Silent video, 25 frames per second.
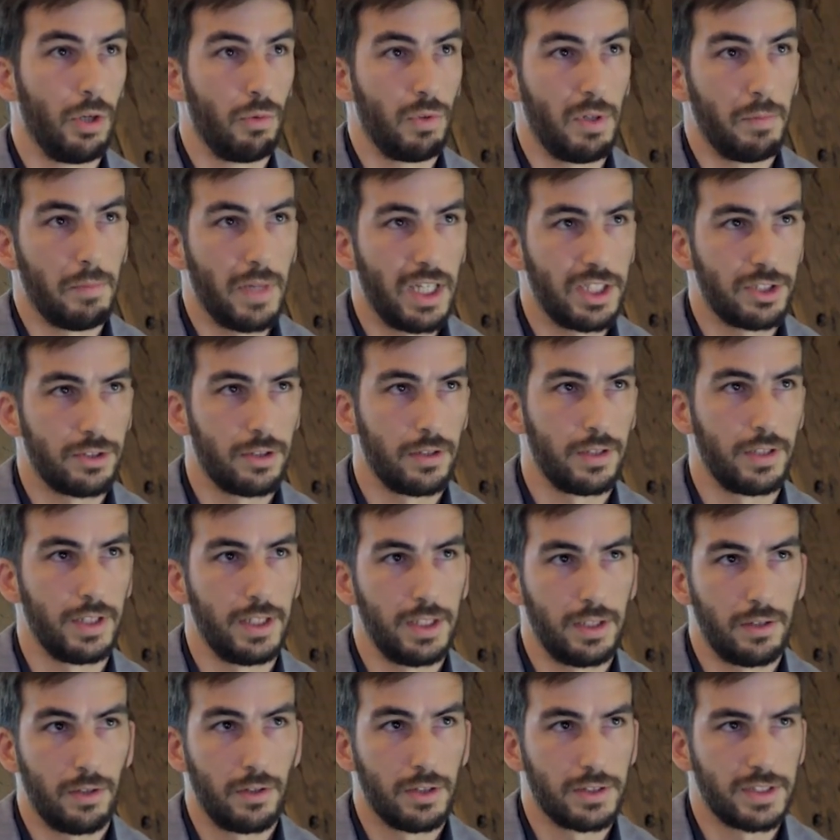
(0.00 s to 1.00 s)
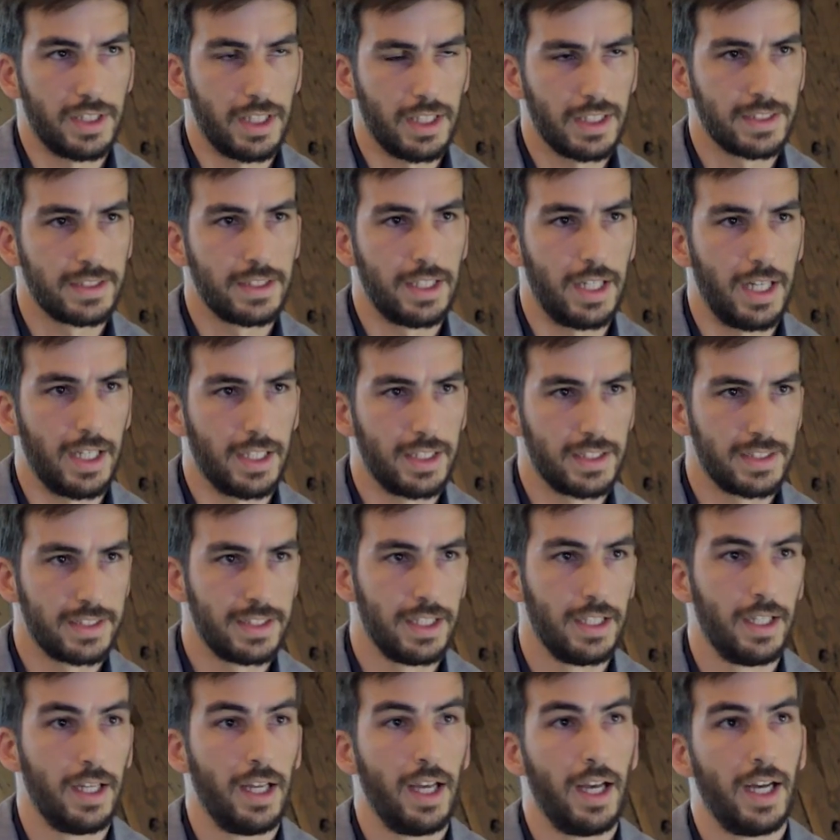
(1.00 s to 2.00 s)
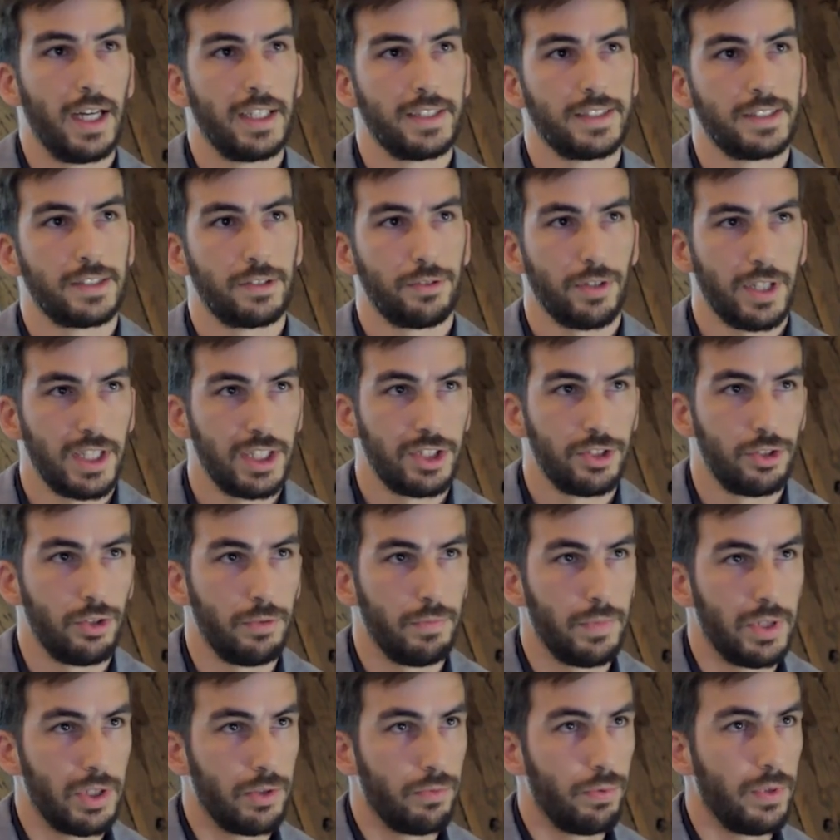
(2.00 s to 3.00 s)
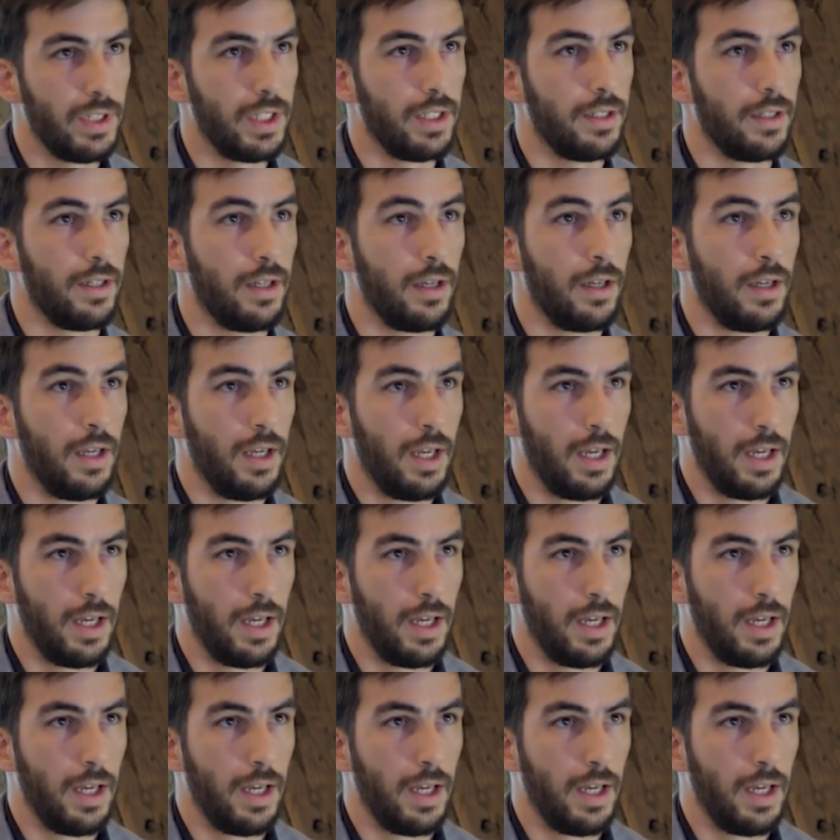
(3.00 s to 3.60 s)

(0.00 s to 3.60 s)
measure the Cossack strengths as ratio between